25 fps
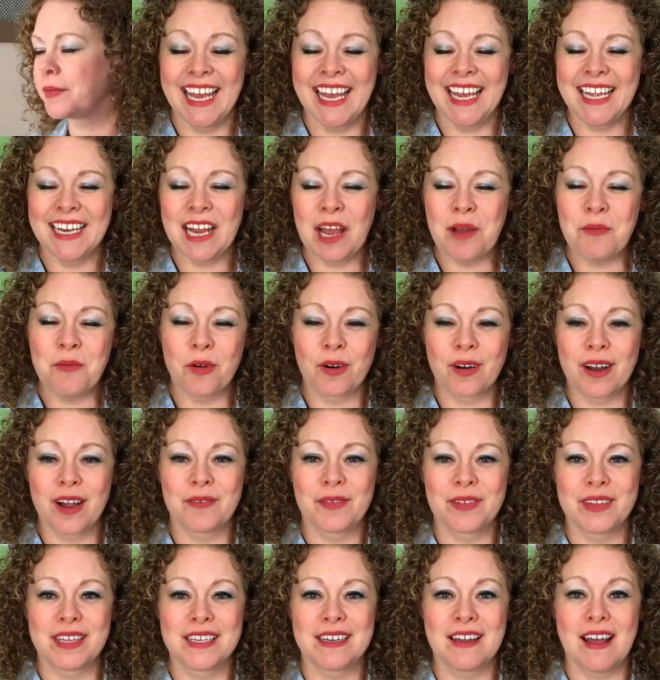And more
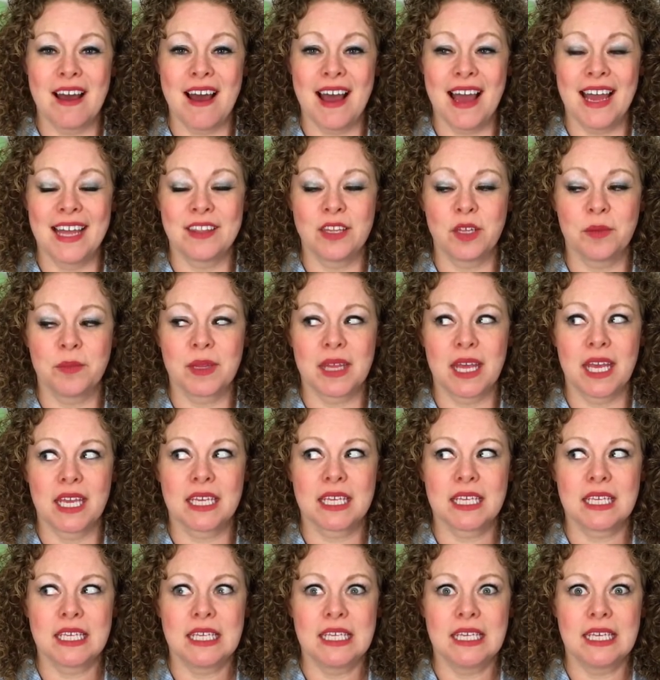often than not, they'll be
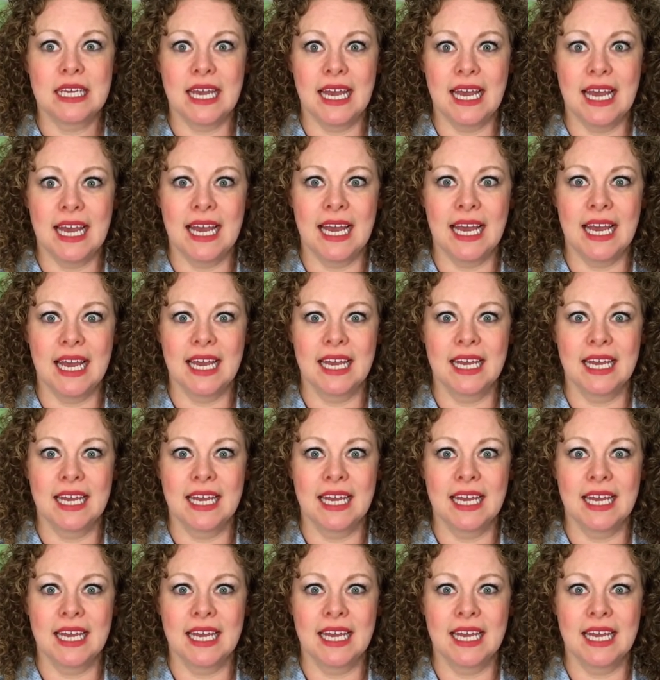like, yeah.